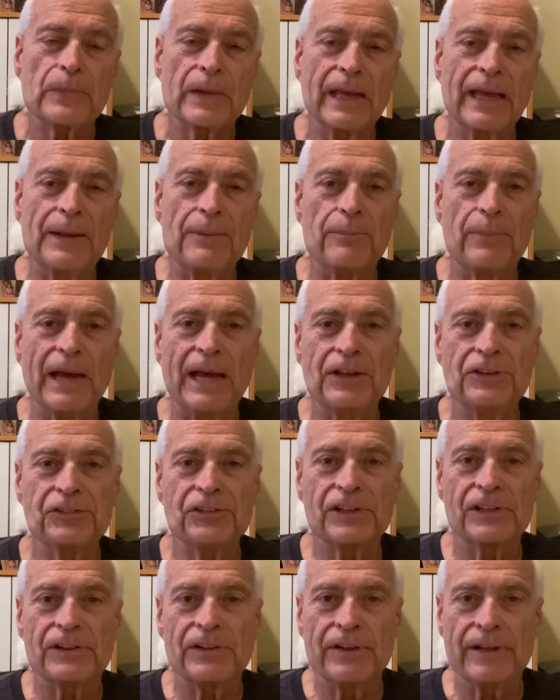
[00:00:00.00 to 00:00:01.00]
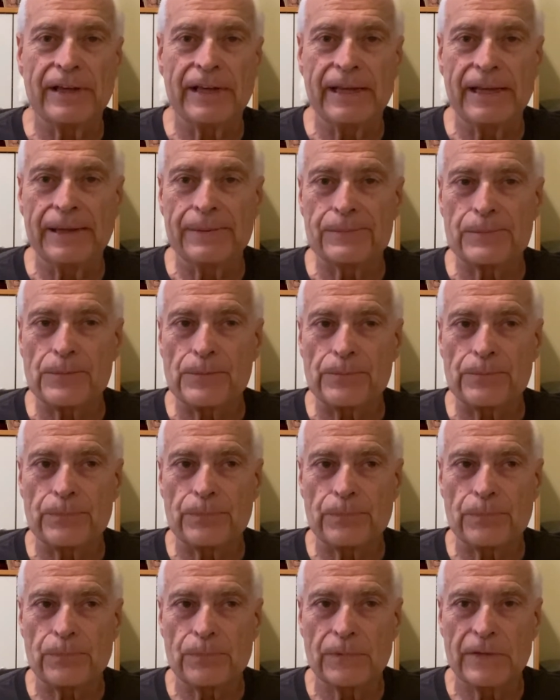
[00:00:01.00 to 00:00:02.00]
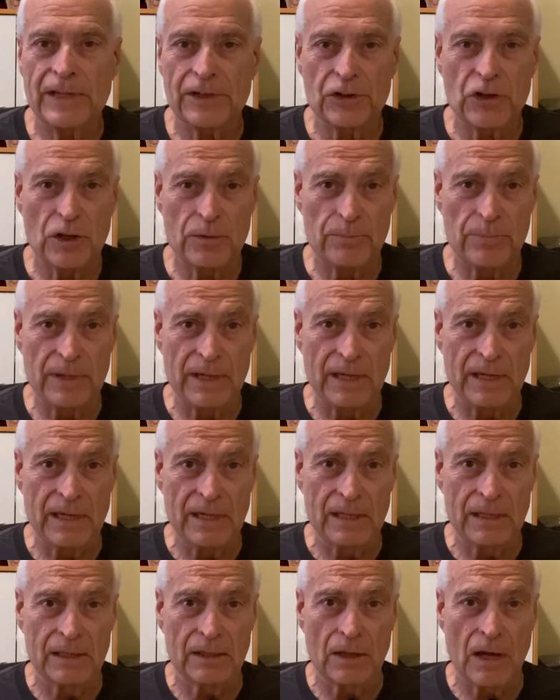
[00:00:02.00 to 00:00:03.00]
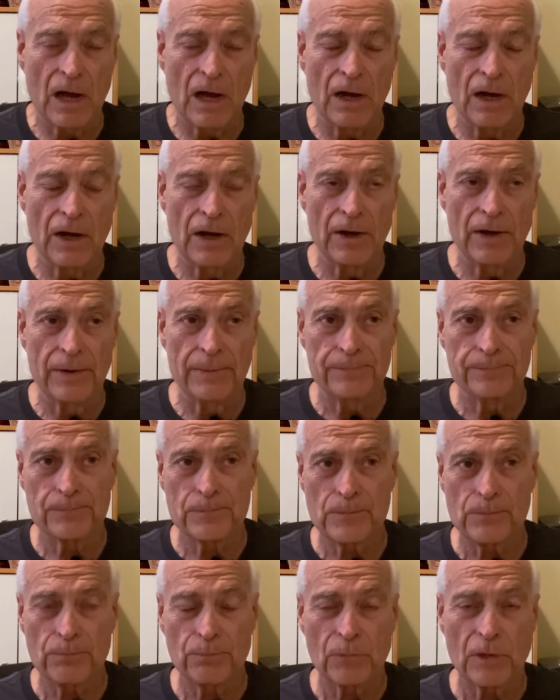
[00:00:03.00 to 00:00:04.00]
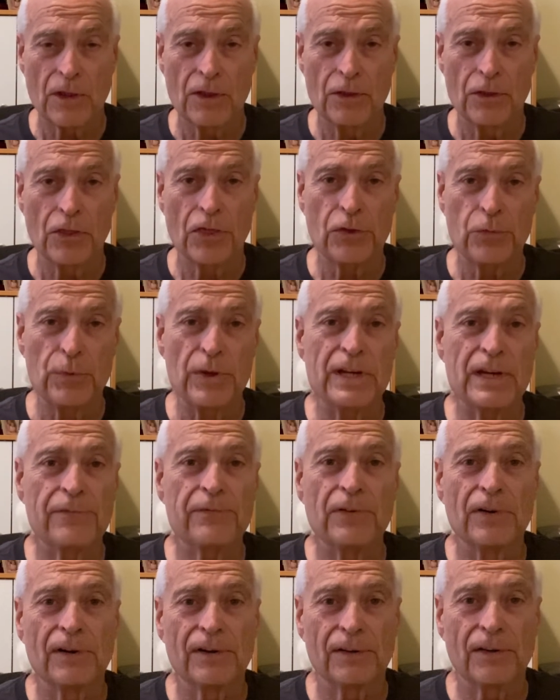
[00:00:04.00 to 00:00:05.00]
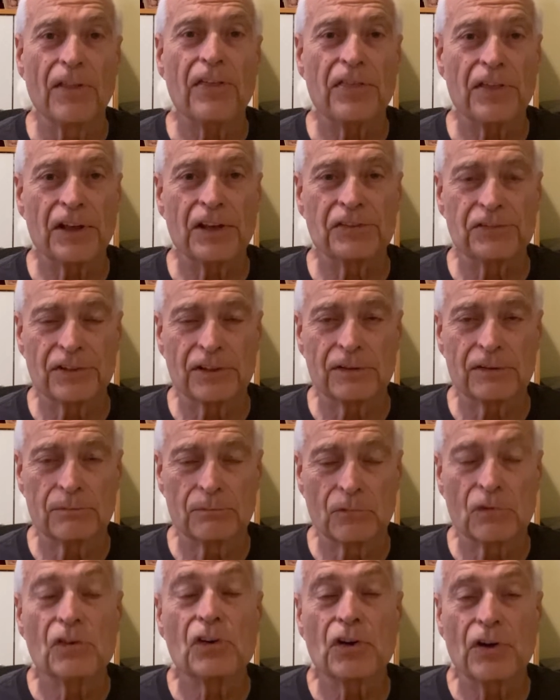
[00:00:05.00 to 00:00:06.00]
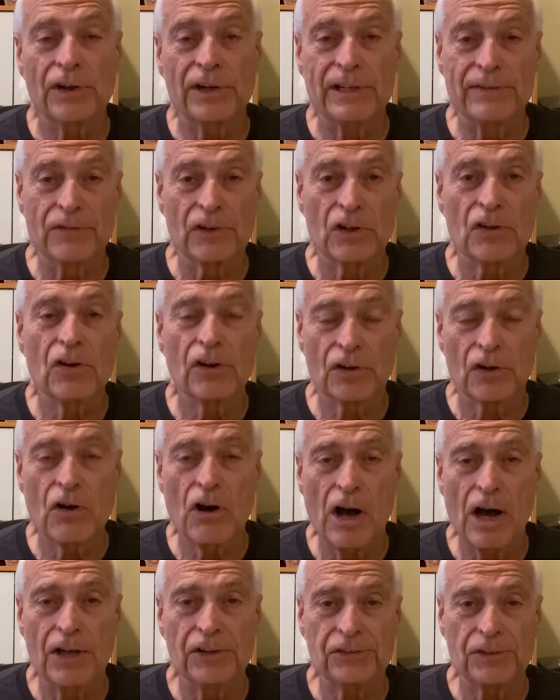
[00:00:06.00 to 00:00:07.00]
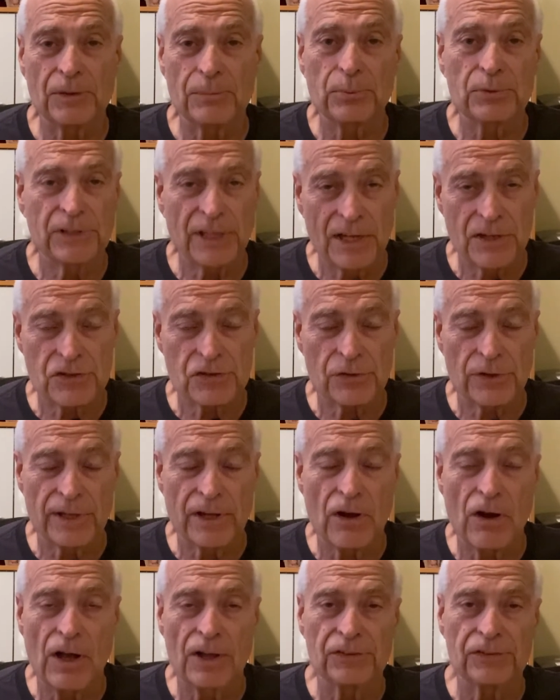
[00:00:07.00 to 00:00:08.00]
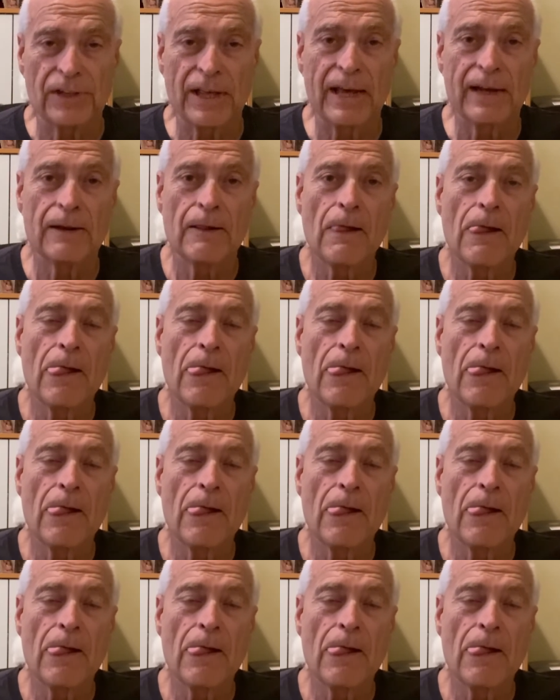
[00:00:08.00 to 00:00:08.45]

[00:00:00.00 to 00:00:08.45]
And basically, it could be three different things that could cause it, potentially cause that.